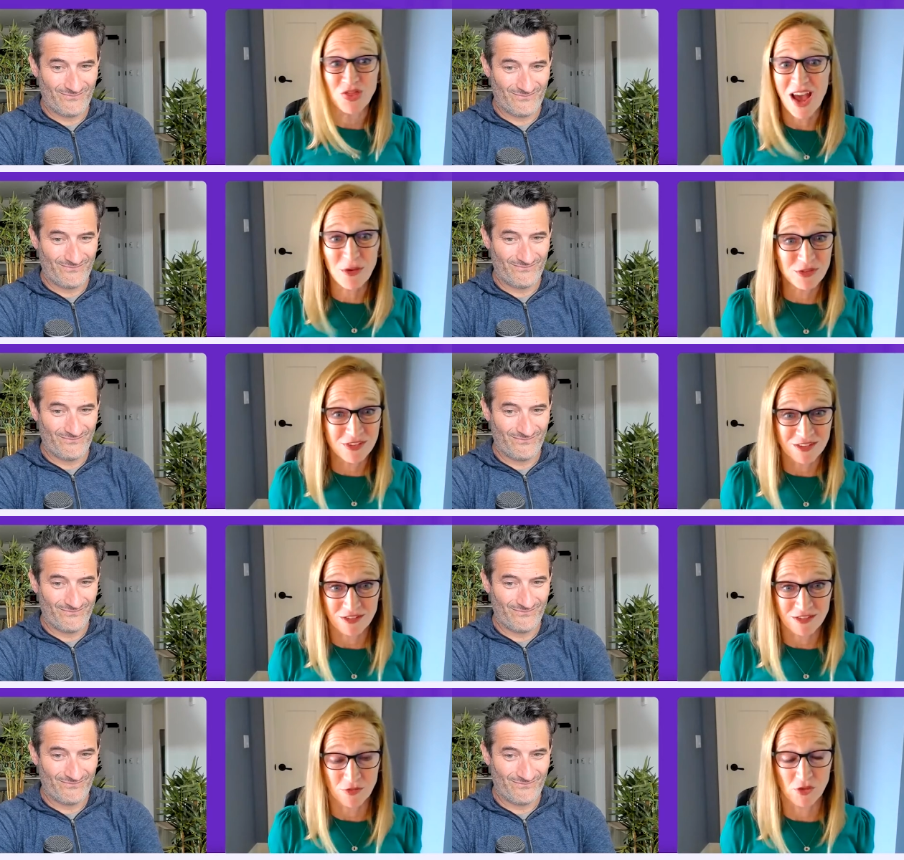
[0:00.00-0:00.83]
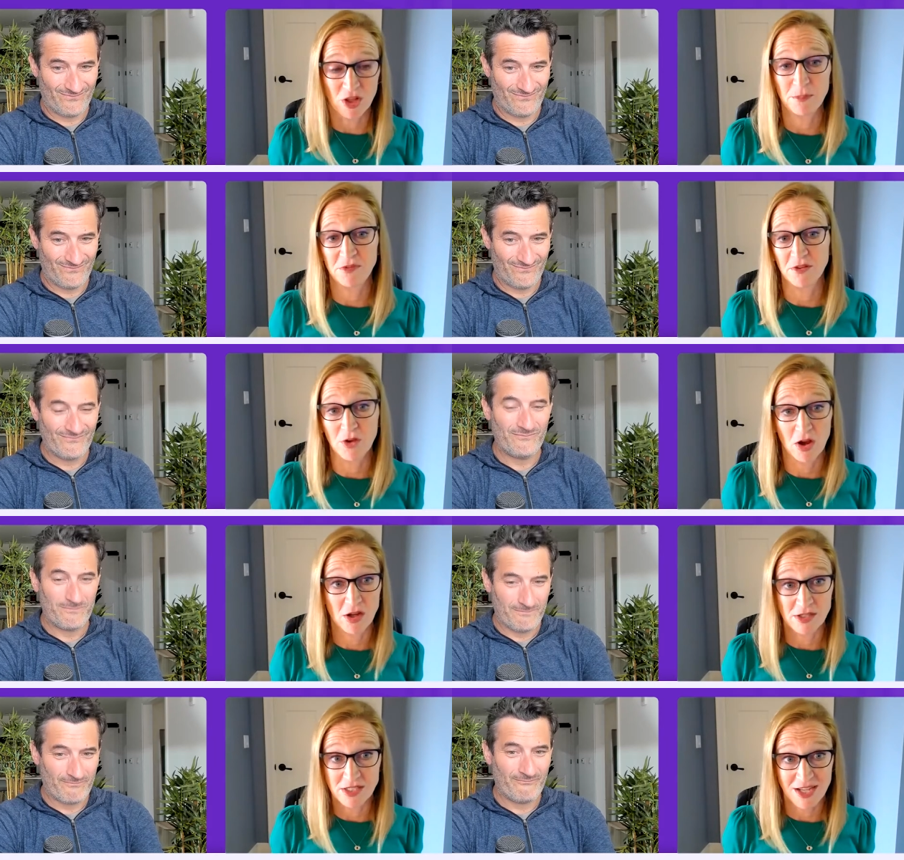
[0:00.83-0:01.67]
Speaker 1: thousands of clips of
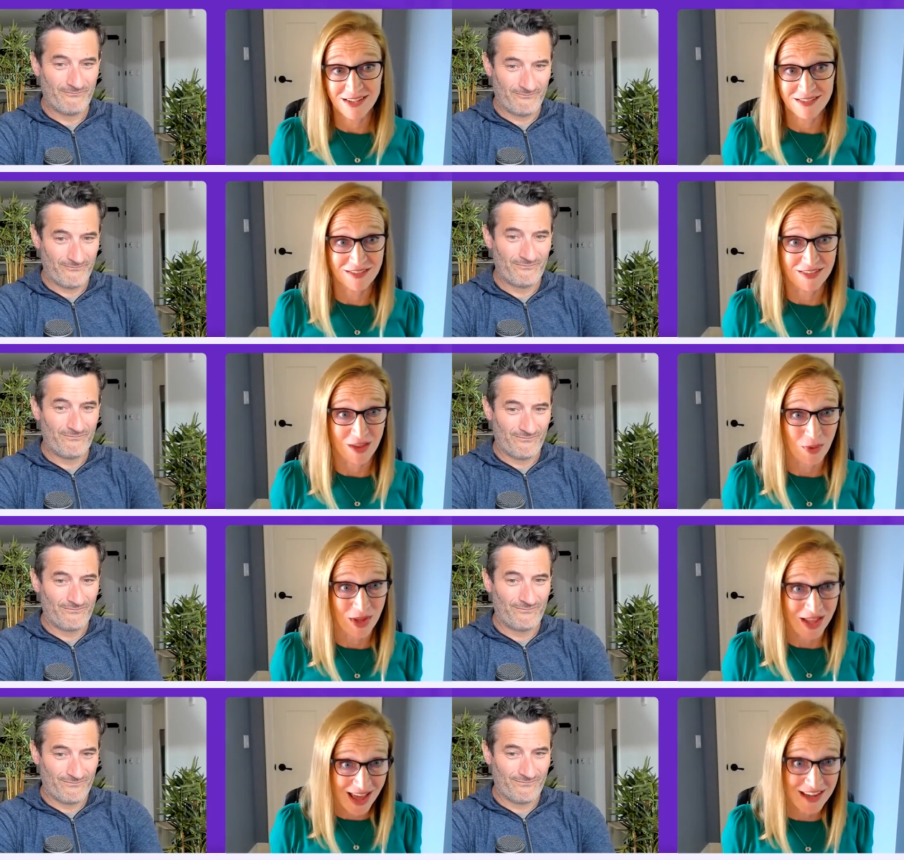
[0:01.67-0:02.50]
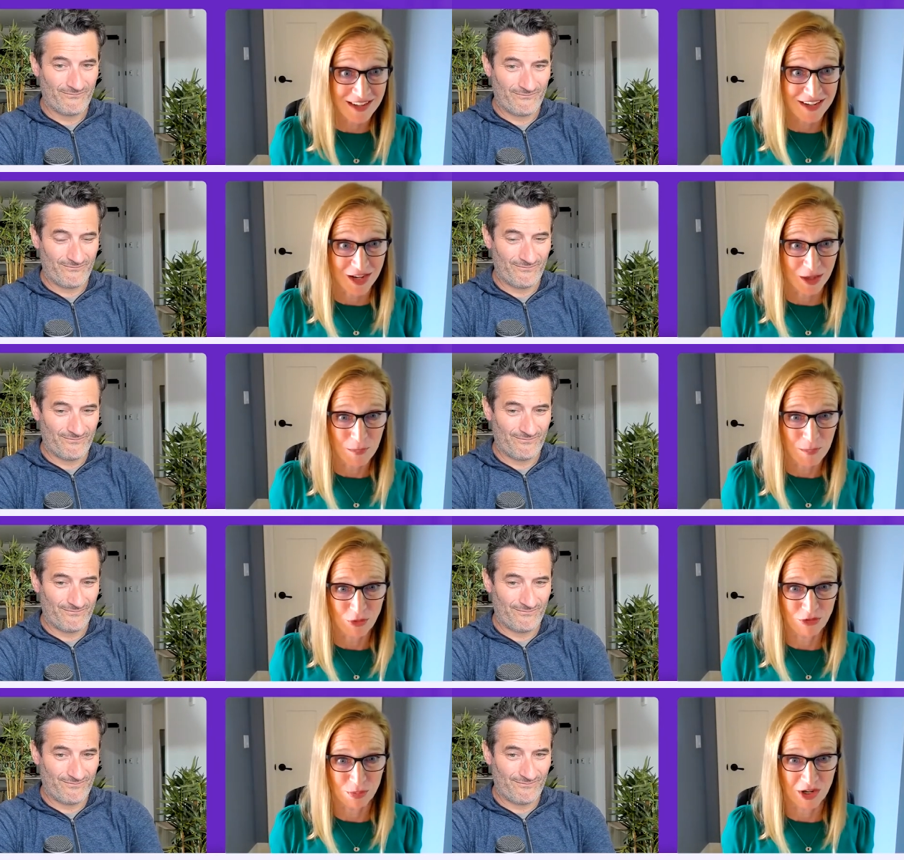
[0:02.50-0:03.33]
content that we edited in
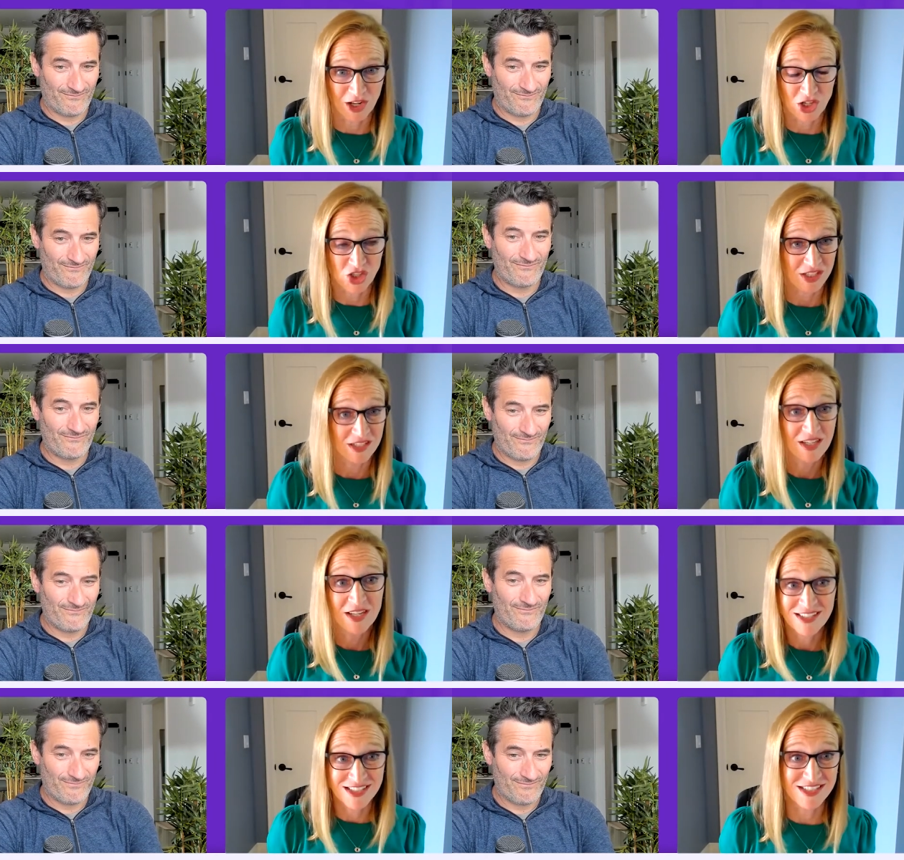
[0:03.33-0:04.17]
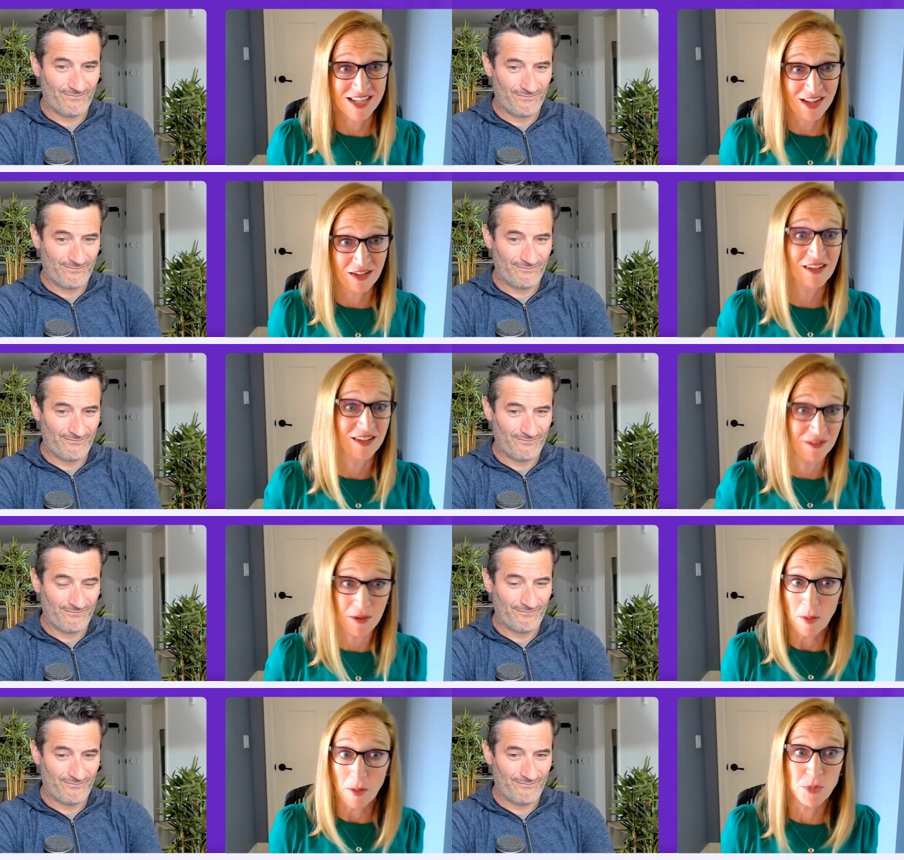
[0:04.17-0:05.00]
post production to tell
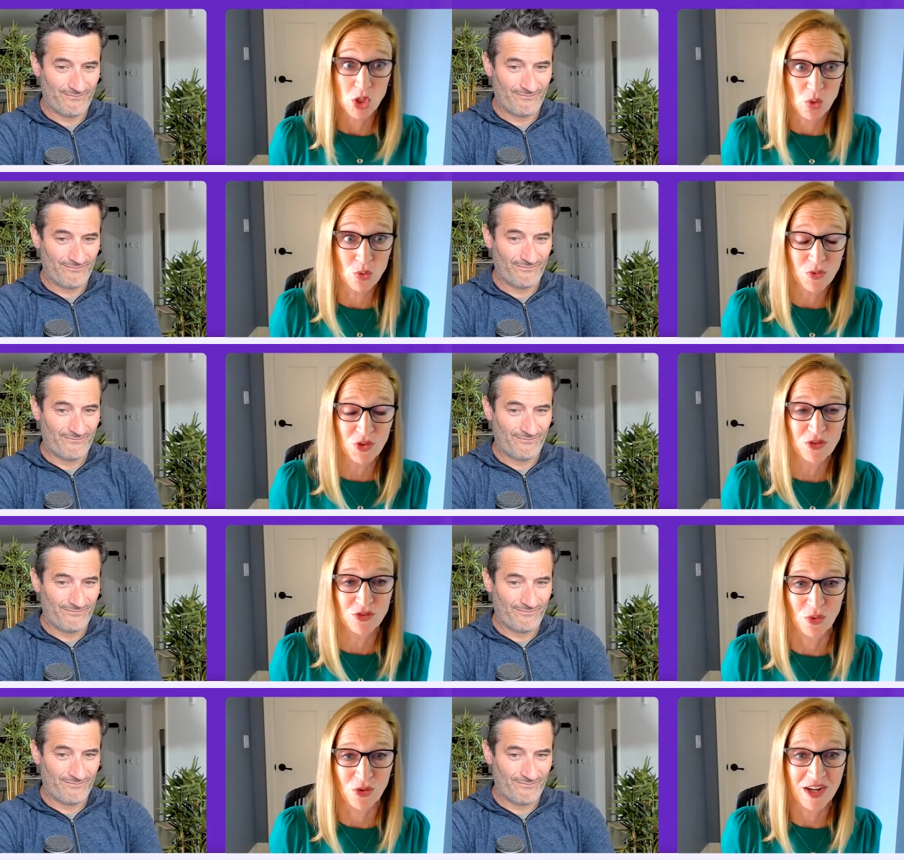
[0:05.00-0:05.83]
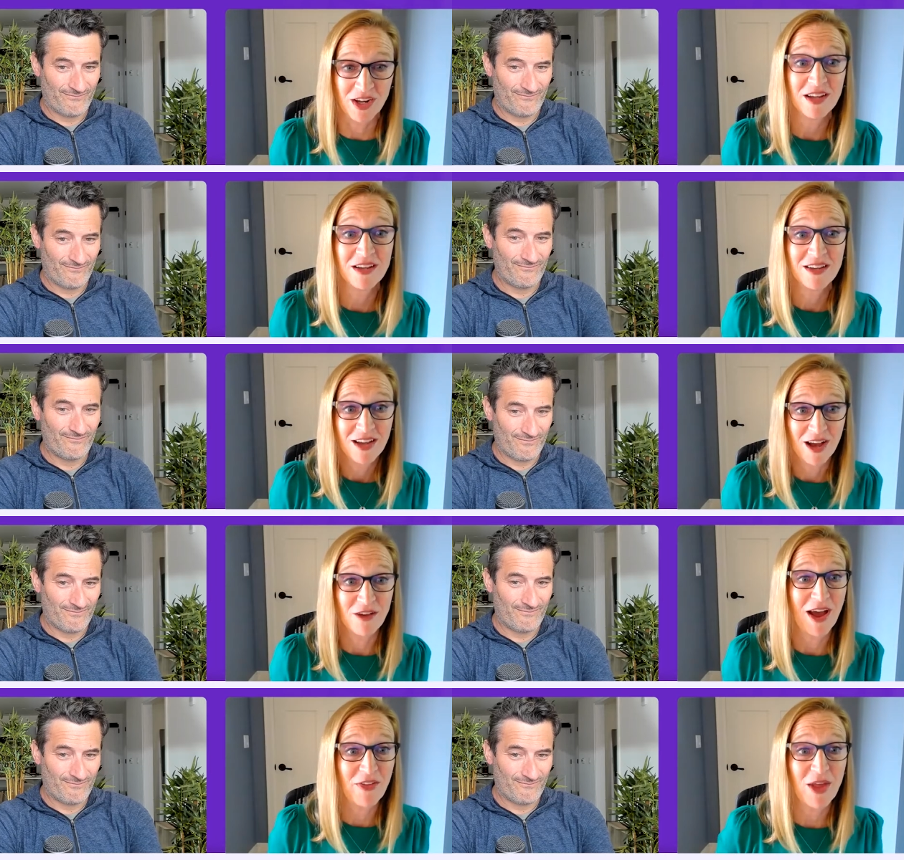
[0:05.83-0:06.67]
a beautiful story
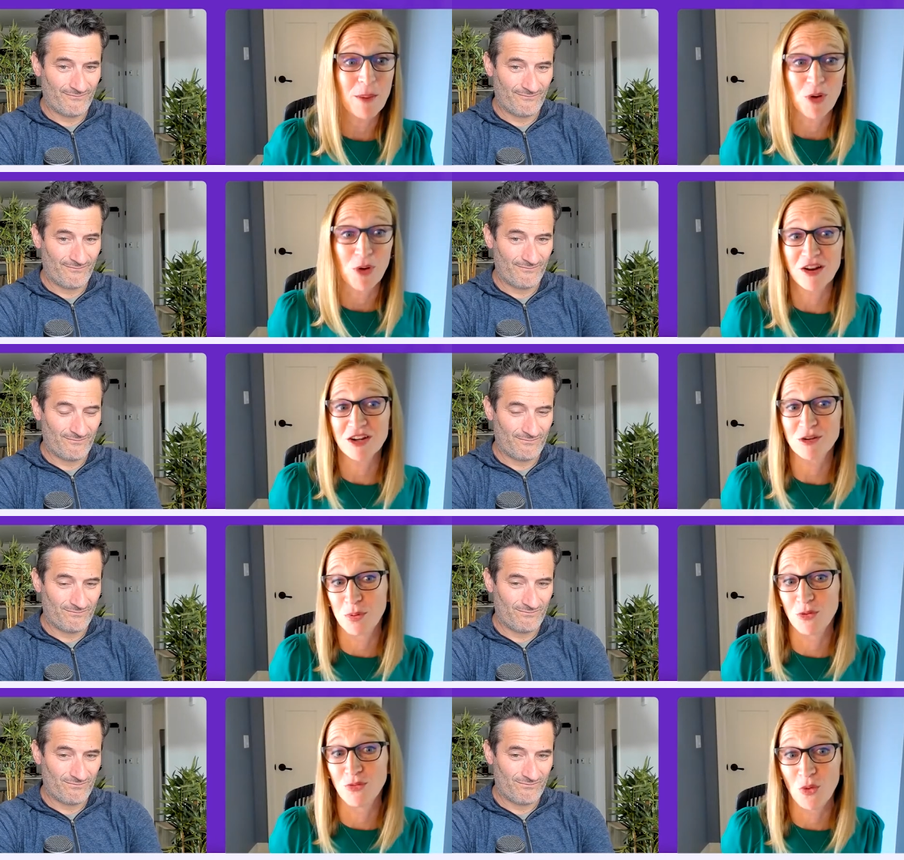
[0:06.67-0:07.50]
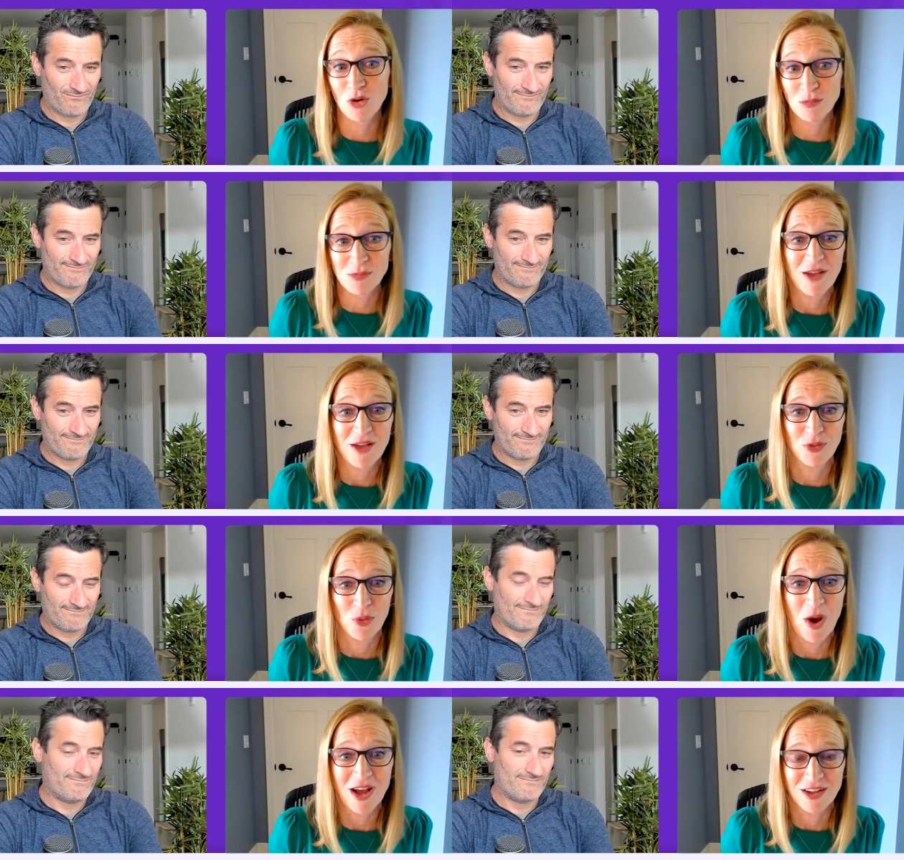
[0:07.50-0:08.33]
of how that product performed out in the
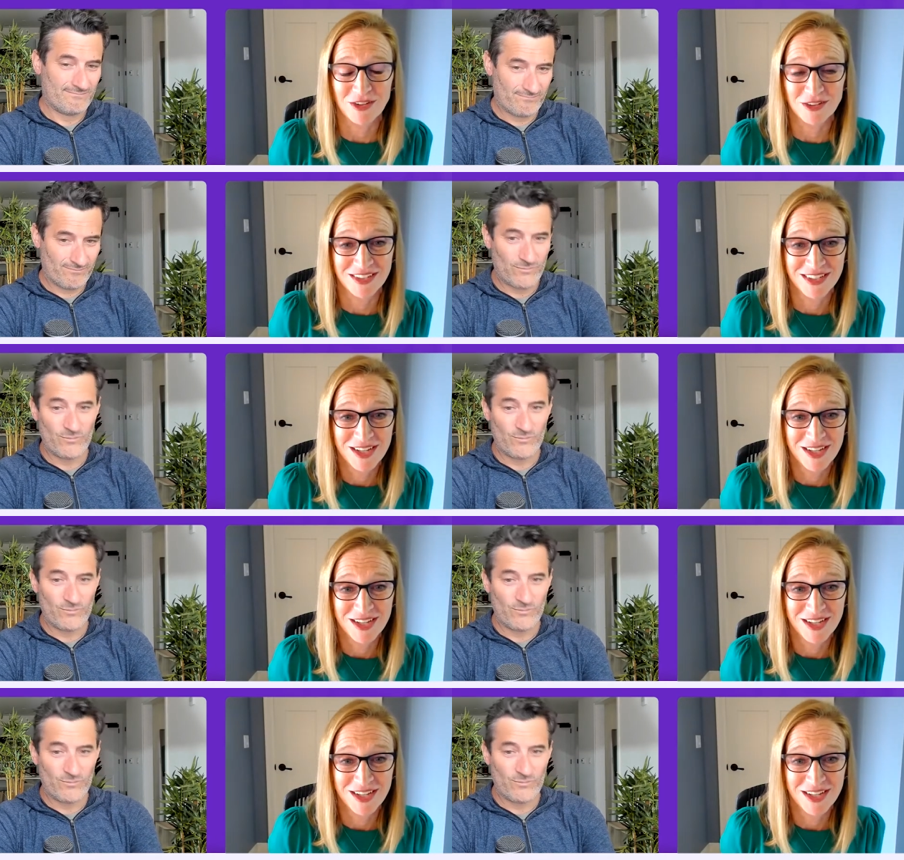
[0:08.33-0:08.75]
wild.